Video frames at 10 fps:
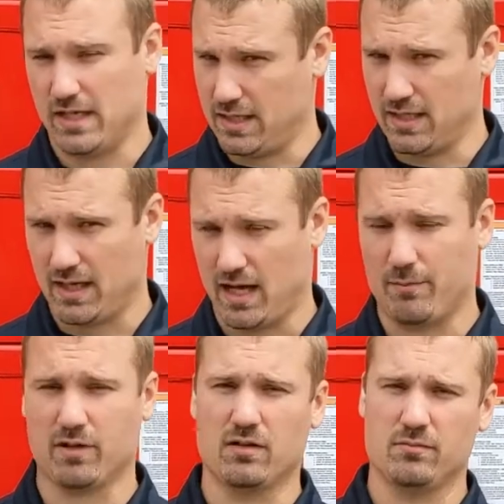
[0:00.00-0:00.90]
in the
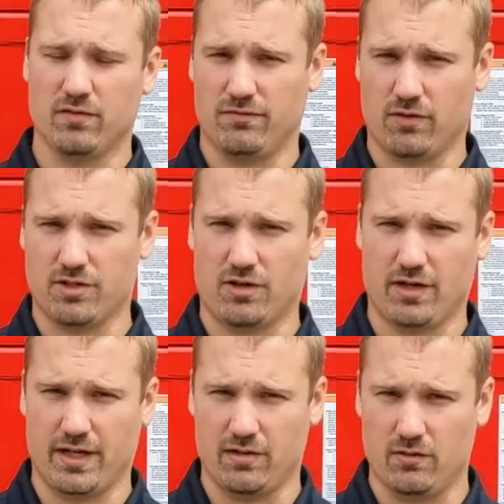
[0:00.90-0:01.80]
hopper before
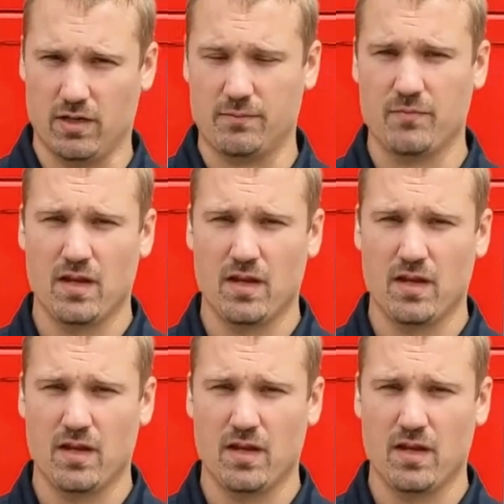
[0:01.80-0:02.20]
turning it on.